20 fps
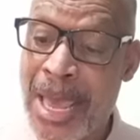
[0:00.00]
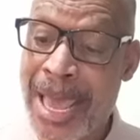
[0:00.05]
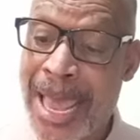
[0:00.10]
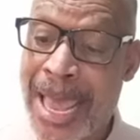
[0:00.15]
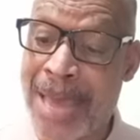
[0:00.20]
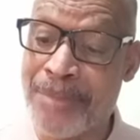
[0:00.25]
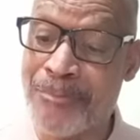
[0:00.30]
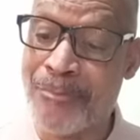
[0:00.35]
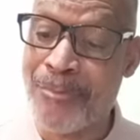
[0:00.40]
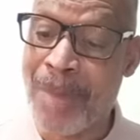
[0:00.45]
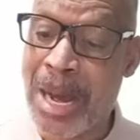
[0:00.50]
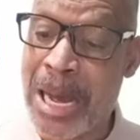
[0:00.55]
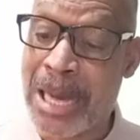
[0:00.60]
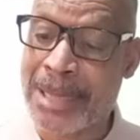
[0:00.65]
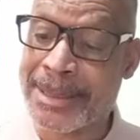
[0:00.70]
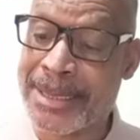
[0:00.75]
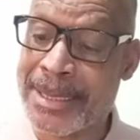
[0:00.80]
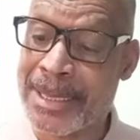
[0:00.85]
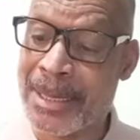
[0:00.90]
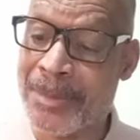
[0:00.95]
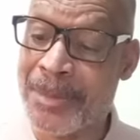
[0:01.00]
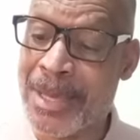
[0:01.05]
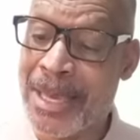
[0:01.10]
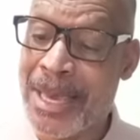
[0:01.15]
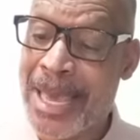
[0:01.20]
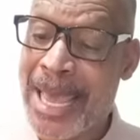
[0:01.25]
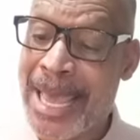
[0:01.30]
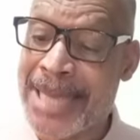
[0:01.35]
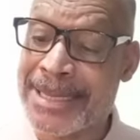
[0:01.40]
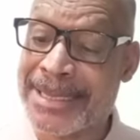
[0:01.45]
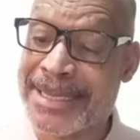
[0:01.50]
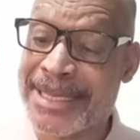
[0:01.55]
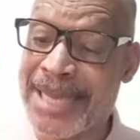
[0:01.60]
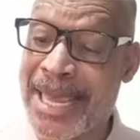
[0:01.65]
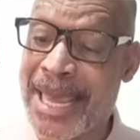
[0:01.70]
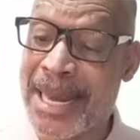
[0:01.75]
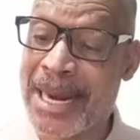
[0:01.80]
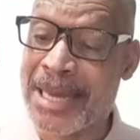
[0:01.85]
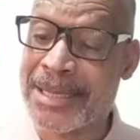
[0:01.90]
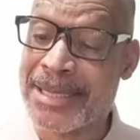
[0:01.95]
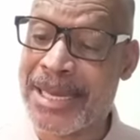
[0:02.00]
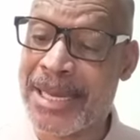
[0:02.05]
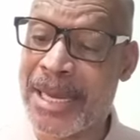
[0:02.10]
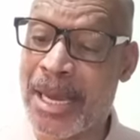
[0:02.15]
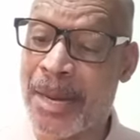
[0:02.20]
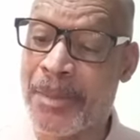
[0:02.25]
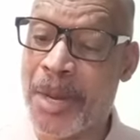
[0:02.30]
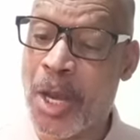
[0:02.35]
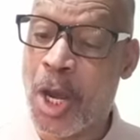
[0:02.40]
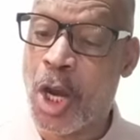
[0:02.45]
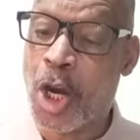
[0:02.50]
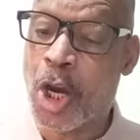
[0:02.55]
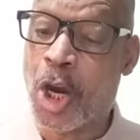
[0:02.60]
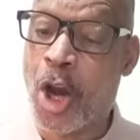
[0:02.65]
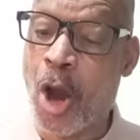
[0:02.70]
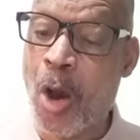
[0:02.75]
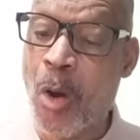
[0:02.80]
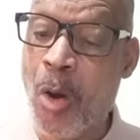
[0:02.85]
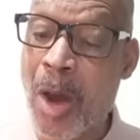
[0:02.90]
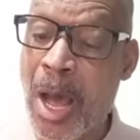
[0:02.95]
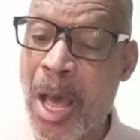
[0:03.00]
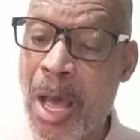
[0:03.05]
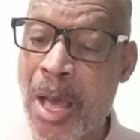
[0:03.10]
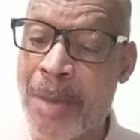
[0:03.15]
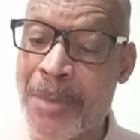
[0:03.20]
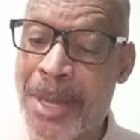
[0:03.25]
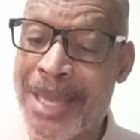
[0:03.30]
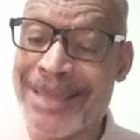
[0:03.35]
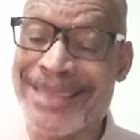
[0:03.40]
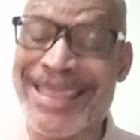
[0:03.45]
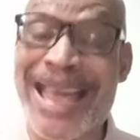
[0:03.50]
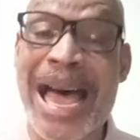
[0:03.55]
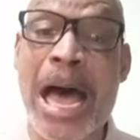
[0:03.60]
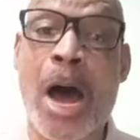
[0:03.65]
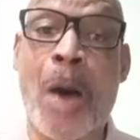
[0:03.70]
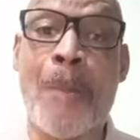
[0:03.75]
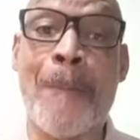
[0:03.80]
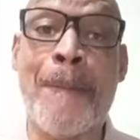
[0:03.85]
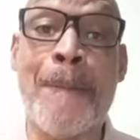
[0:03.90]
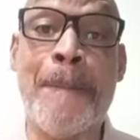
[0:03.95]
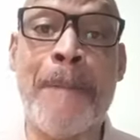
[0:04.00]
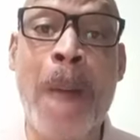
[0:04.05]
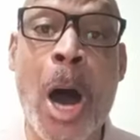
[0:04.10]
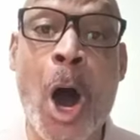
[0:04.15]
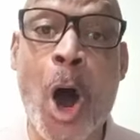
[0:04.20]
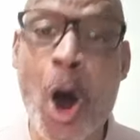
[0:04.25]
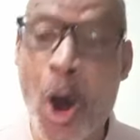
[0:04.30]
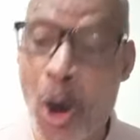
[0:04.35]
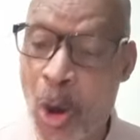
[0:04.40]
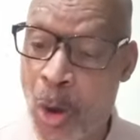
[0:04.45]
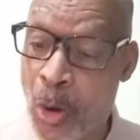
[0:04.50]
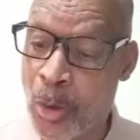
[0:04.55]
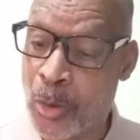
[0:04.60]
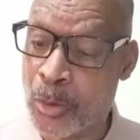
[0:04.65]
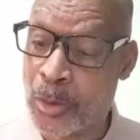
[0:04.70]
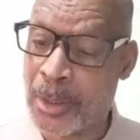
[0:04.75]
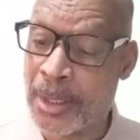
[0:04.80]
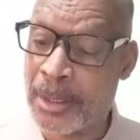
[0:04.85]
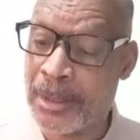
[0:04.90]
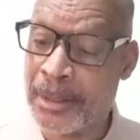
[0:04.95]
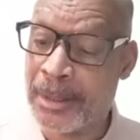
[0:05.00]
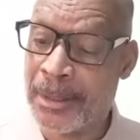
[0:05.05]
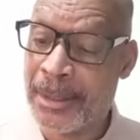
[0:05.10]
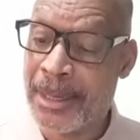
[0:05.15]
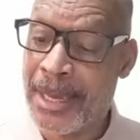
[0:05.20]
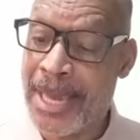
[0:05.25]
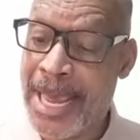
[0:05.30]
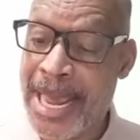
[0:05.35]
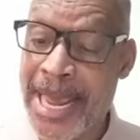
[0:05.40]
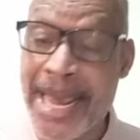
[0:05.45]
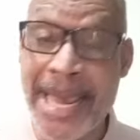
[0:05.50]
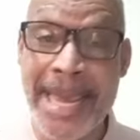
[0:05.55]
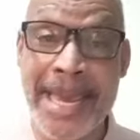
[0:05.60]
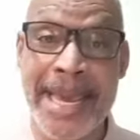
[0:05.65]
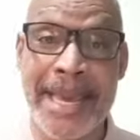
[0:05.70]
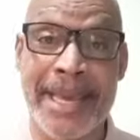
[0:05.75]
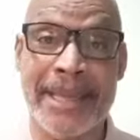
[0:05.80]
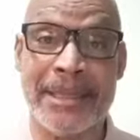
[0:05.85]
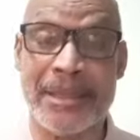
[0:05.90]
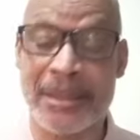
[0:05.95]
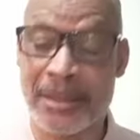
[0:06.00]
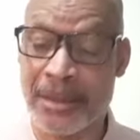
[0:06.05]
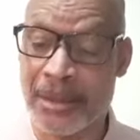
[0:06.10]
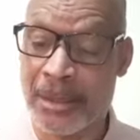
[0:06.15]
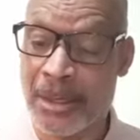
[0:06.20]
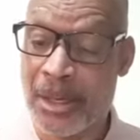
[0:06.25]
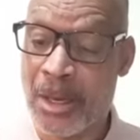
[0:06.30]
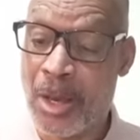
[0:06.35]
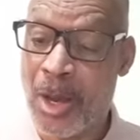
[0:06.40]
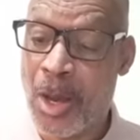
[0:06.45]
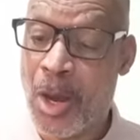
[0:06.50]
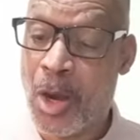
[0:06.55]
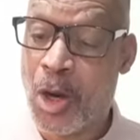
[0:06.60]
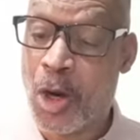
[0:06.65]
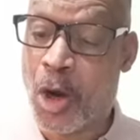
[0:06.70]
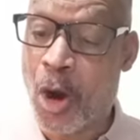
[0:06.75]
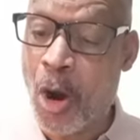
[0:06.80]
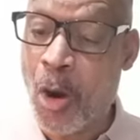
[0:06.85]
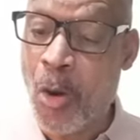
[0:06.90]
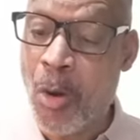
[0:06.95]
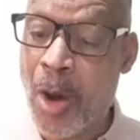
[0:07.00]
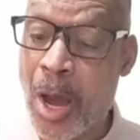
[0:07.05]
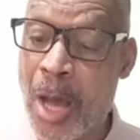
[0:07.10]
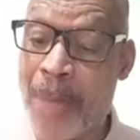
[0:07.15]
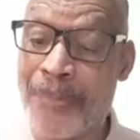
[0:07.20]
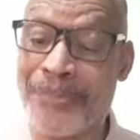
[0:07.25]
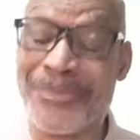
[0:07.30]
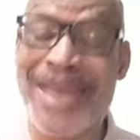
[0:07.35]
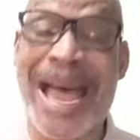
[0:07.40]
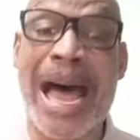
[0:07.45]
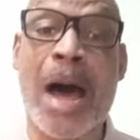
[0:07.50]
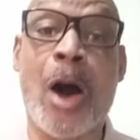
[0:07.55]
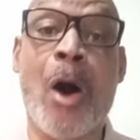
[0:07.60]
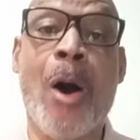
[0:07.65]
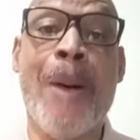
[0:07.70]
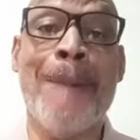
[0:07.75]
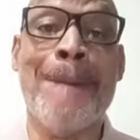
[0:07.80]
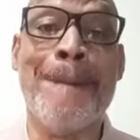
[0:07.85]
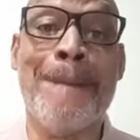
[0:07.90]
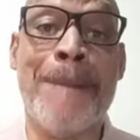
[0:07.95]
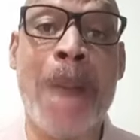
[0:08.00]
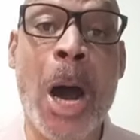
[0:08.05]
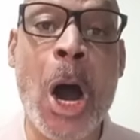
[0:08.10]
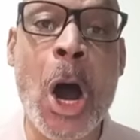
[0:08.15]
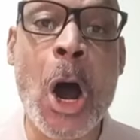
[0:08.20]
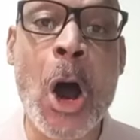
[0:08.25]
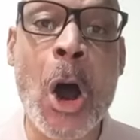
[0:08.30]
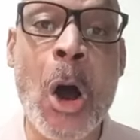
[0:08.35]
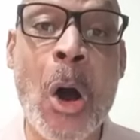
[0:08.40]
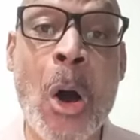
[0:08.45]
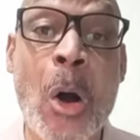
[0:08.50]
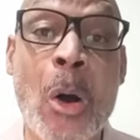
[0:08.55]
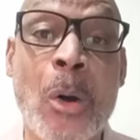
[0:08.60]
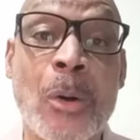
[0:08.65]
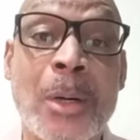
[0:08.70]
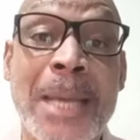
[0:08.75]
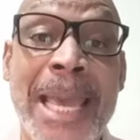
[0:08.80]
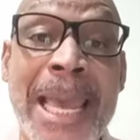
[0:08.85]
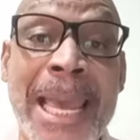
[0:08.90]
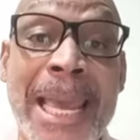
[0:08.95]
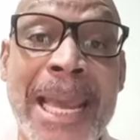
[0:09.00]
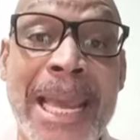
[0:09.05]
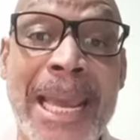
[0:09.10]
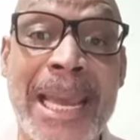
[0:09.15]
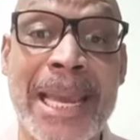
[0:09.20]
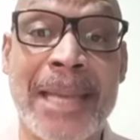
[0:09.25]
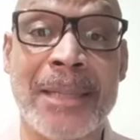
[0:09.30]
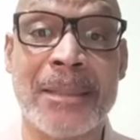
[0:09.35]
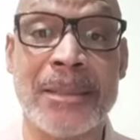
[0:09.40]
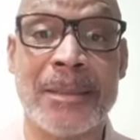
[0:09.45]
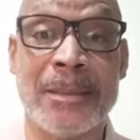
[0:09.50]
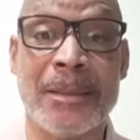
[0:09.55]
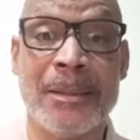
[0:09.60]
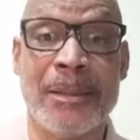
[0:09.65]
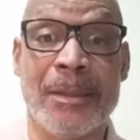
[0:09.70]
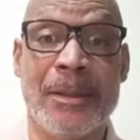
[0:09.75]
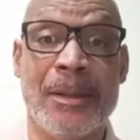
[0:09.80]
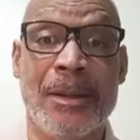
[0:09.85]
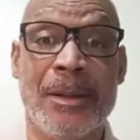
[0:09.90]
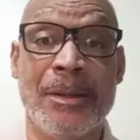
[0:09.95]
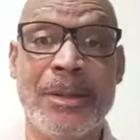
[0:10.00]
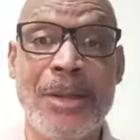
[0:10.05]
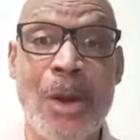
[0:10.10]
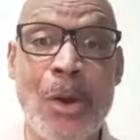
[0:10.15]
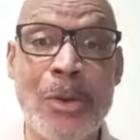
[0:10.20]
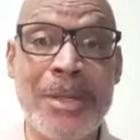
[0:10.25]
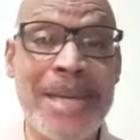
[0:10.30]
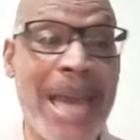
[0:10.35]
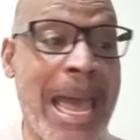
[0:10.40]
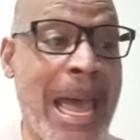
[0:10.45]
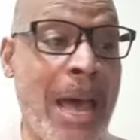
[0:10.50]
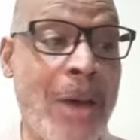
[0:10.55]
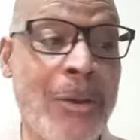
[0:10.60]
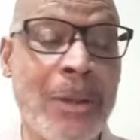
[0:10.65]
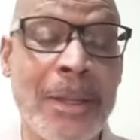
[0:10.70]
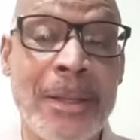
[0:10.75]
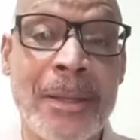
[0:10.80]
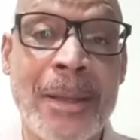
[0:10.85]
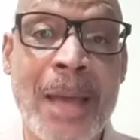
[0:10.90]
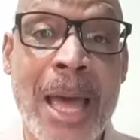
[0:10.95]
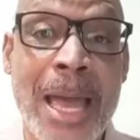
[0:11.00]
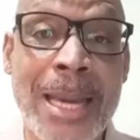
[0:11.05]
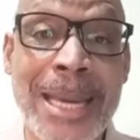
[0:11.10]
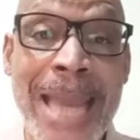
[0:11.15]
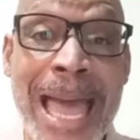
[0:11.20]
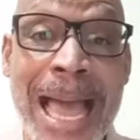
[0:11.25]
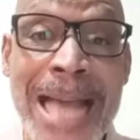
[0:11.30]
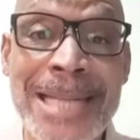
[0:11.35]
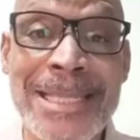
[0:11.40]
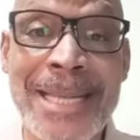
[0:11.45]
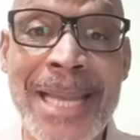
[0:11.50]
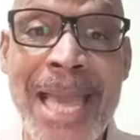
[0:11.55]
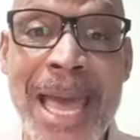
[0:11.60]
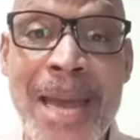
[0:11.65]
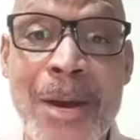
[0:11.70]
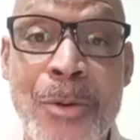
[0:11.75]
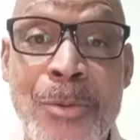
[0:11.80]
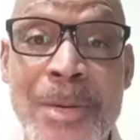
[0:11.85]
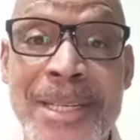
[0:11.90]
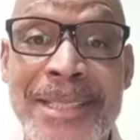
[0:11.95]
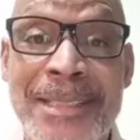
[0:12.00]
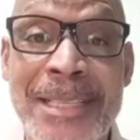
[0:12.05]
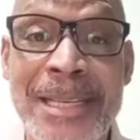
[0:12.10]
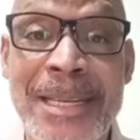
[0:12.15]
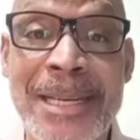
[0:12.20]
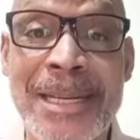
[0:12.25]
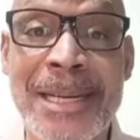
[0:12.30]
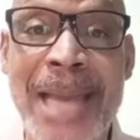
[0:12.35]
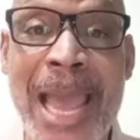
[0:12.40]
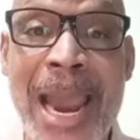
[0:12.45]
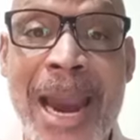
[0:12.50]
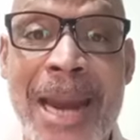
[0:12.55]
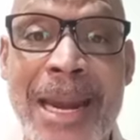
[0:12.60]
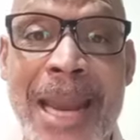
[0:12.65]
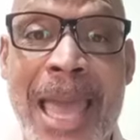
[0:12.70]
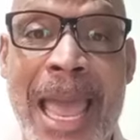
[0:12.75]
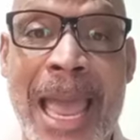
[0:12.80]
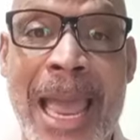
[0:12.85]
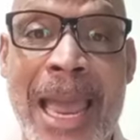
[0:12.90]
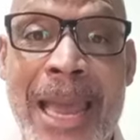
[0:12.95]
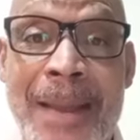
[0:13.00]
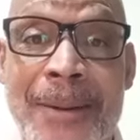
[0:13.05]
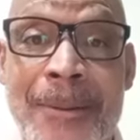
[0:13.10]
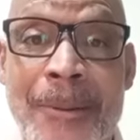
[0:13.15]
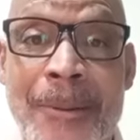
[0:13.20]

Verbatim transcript: and mocked him and said unto him, Go up, thou bald head. Go up, thou bald head. No doubt Elijah had a receding hairline,